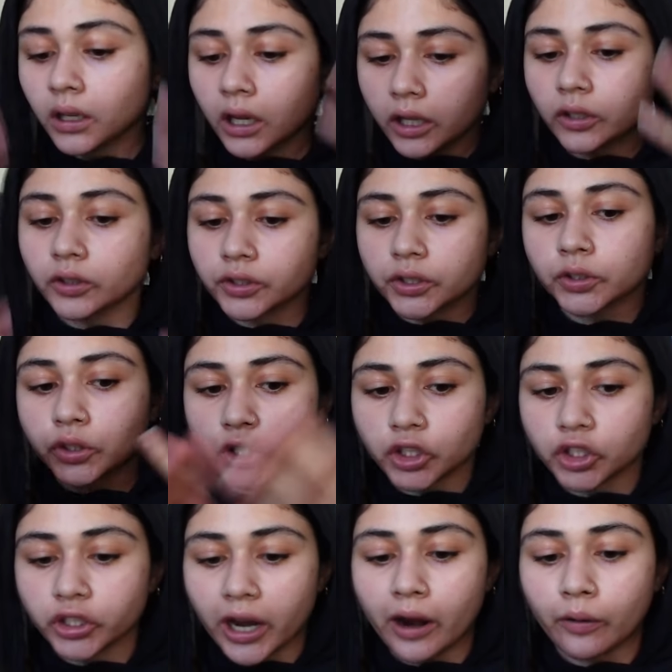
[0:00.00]
I also just
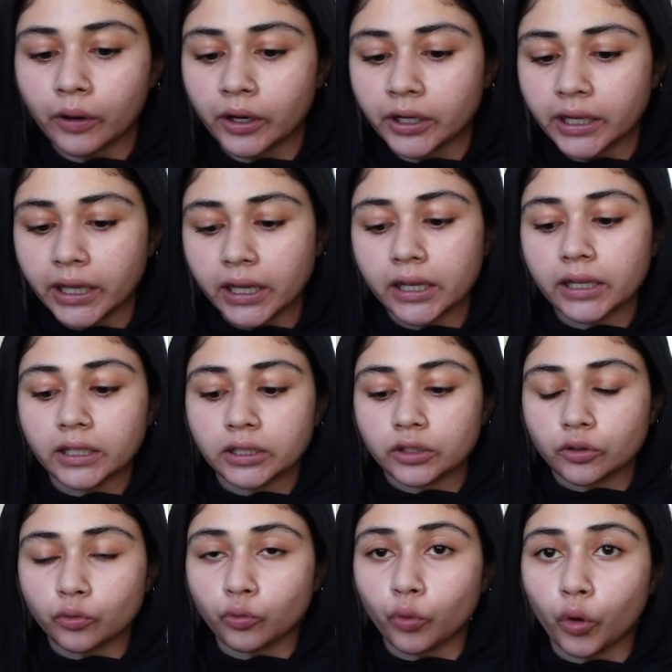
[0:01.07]
showered
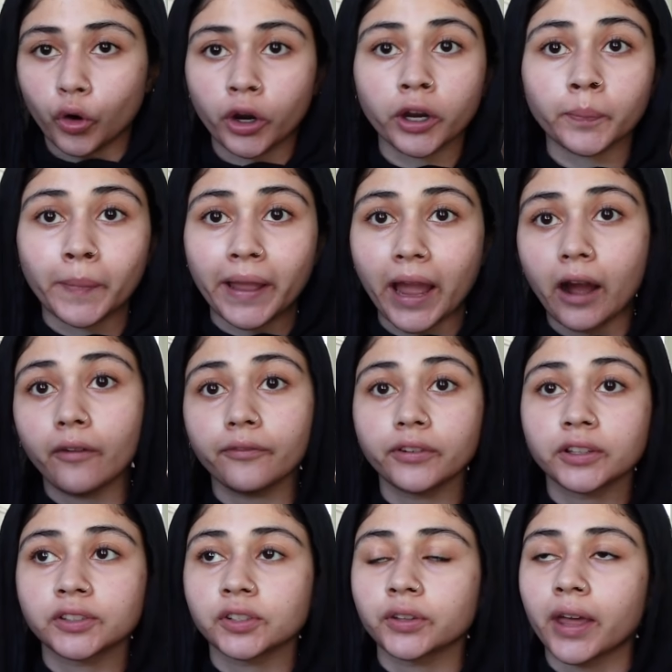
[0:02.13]
and wore my
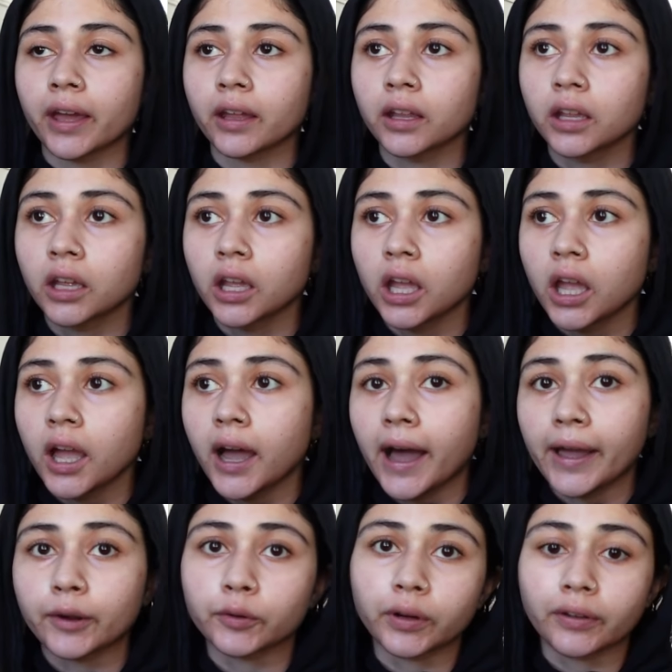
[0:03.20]
outfit so that
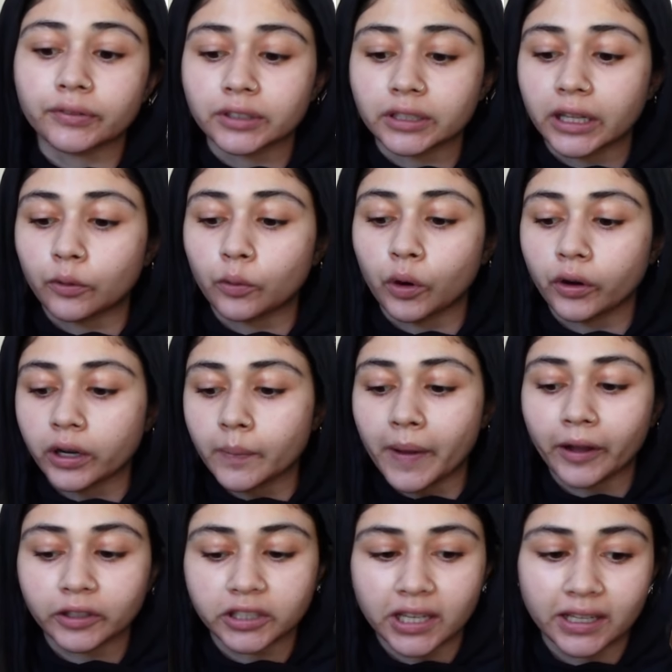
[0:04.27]
I don't have to like worry
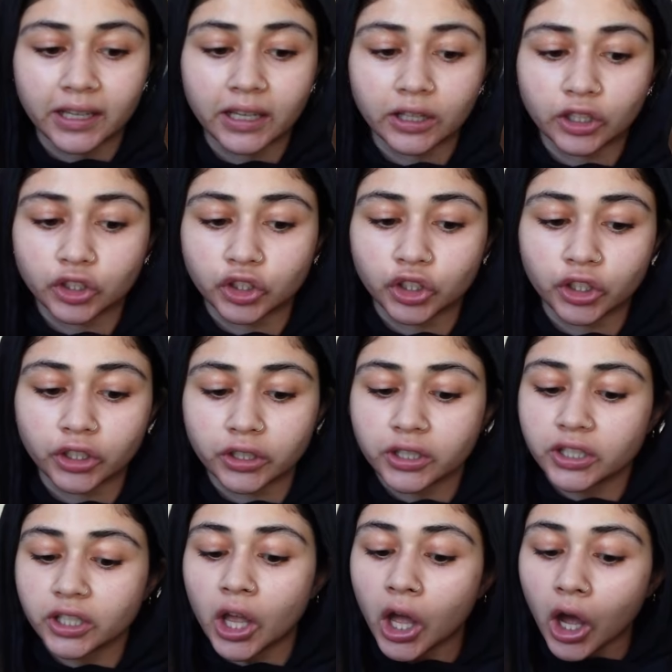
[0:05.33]
about taking the
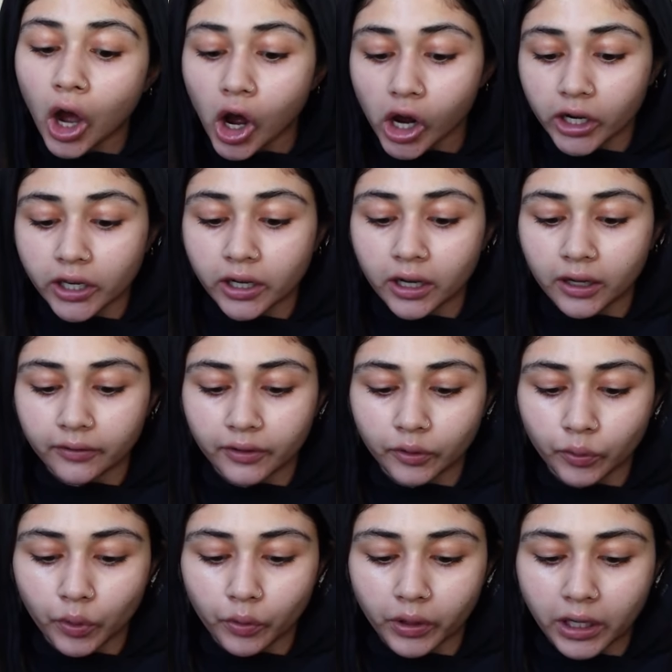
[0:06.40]
shirts on and off and
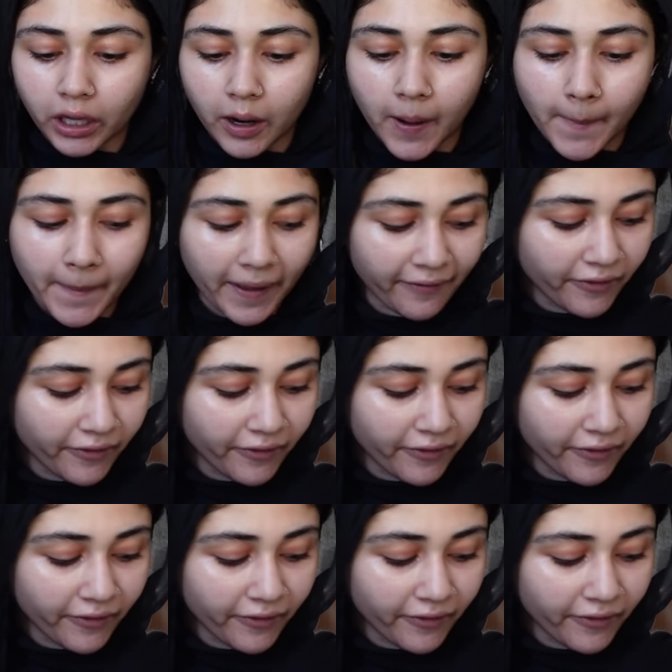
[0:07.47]
ruining my